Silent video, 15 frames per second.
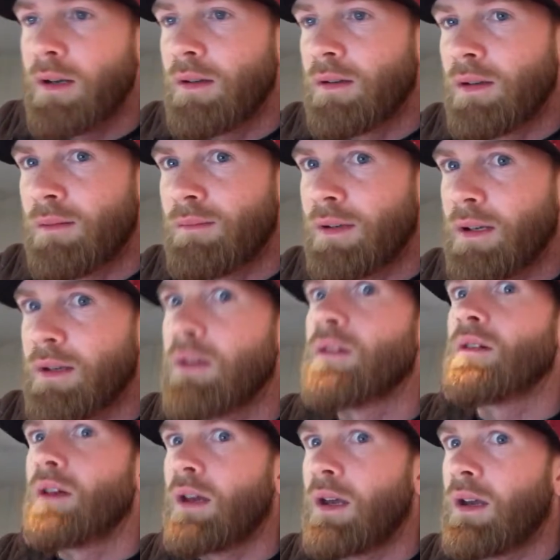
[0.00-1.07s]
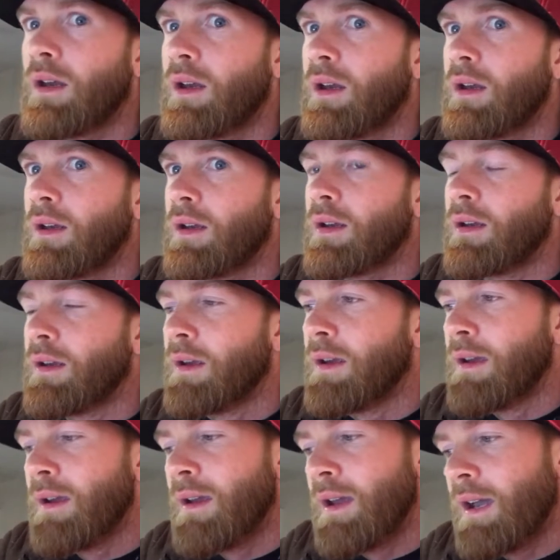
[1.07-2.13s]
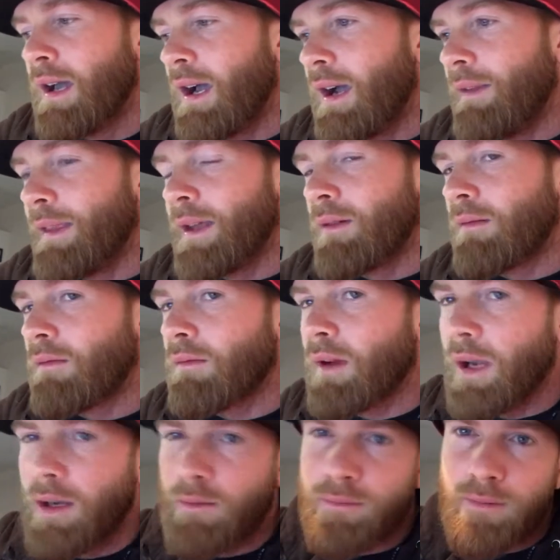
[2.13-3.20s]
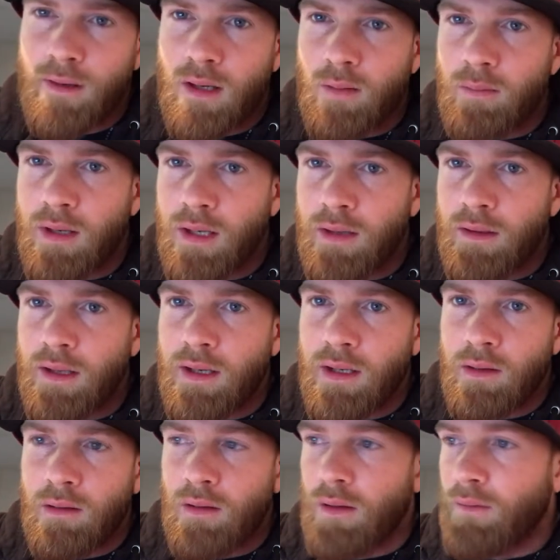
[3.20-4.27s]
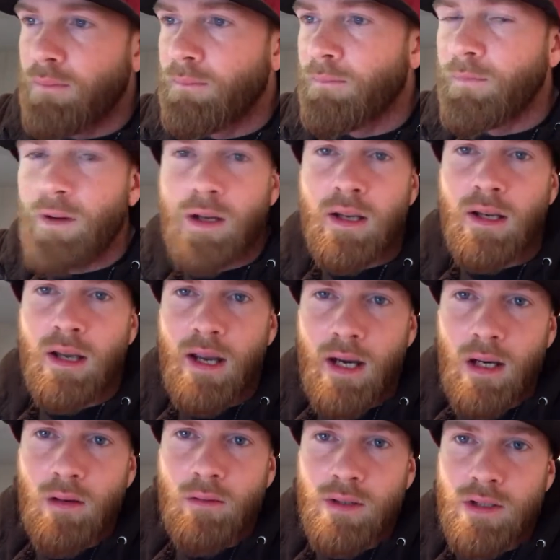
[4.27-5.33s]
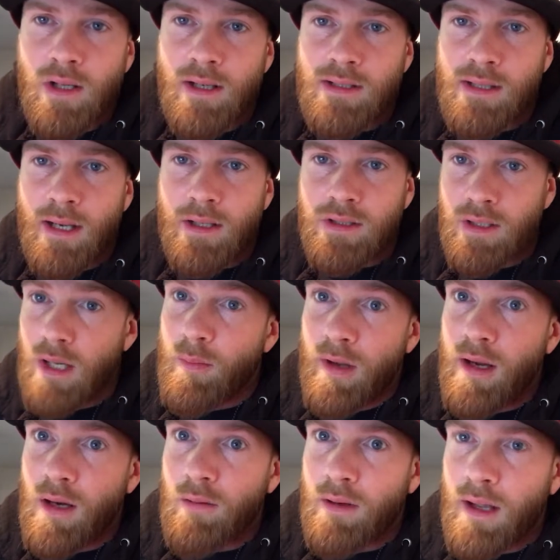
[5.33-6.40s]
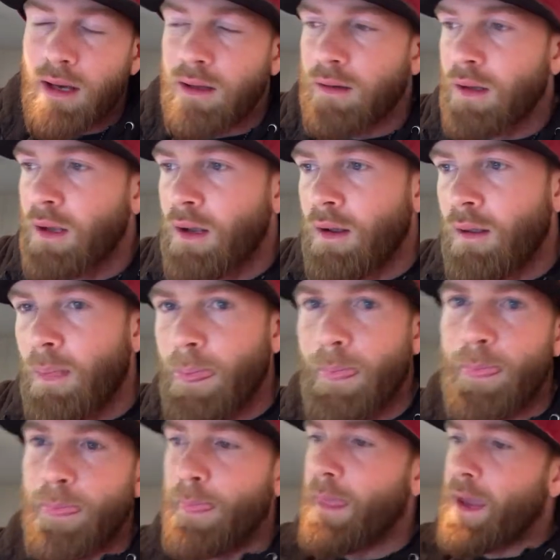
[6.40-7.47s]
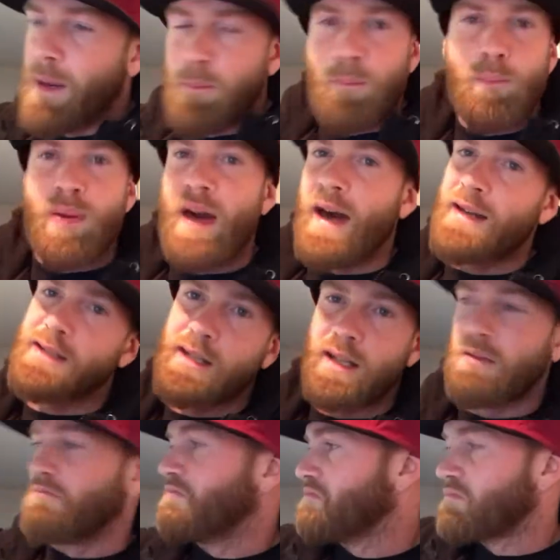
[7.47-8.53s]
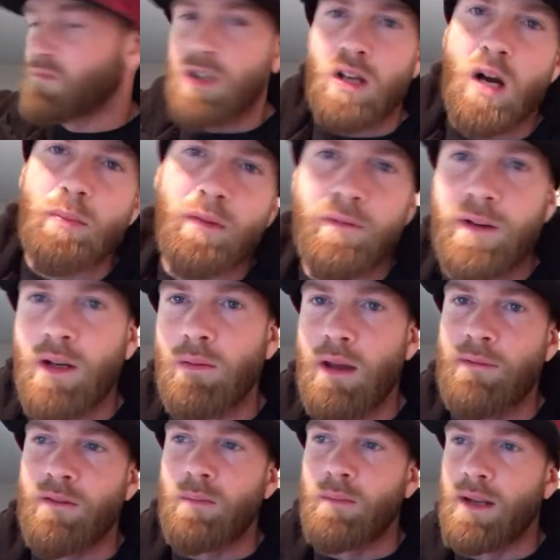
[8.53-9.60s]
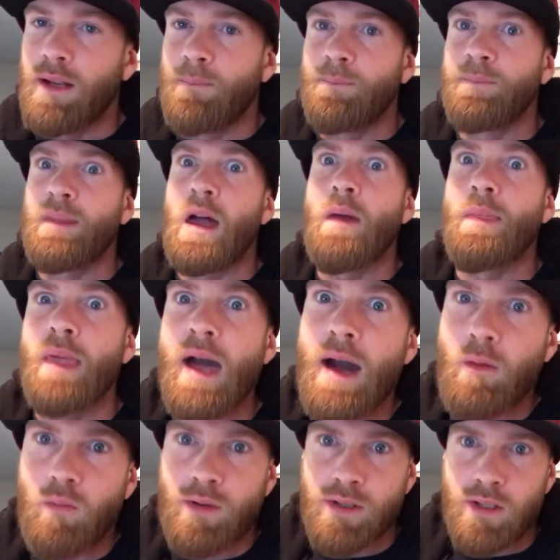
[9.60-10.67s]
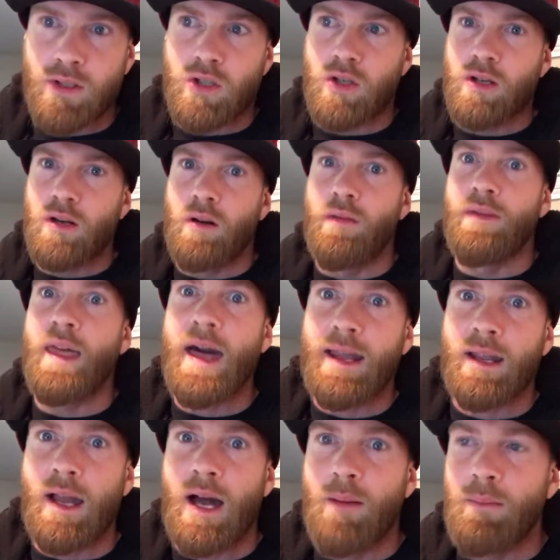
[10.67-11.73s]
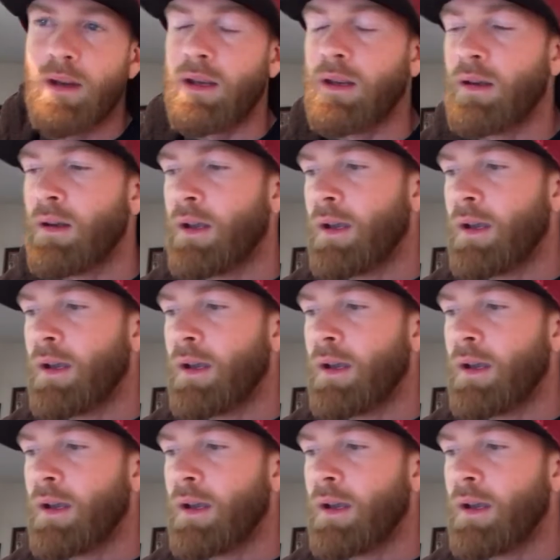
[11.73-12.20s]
And I'm like, hey. And then right in front of me they do a fucking heroin transaction. I'm a heroin addict. They pass it a couple feet away from me. Now that was a trigger. That got me.